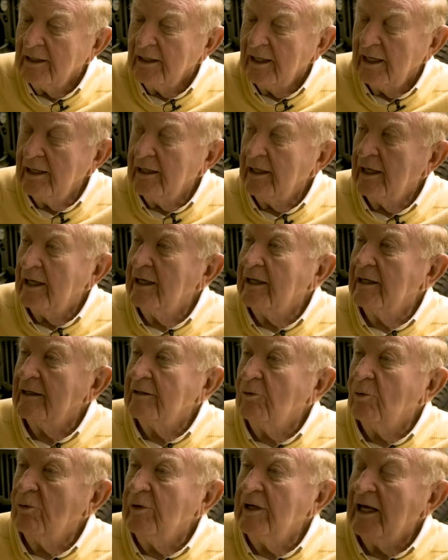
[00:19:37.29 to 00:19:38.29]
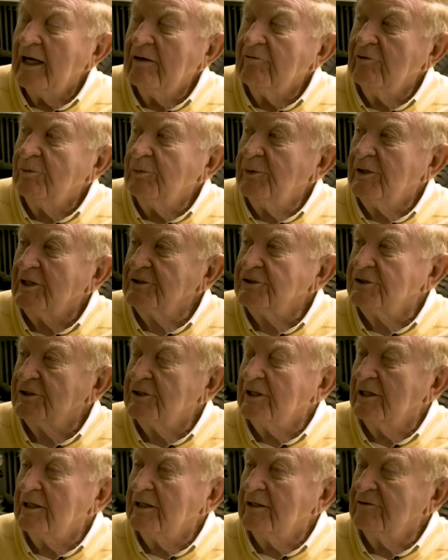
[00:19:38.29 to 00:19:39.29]
And, and, we have a
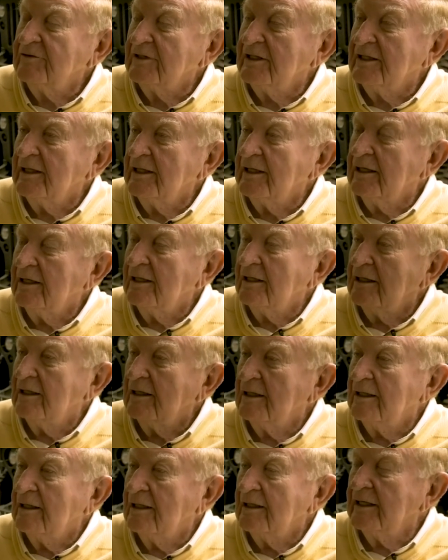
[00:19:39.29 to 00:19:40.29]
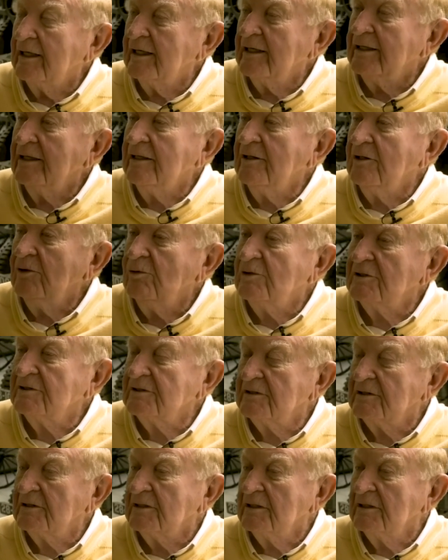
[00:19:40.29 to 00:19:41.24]
picture of the uh, lady who, was,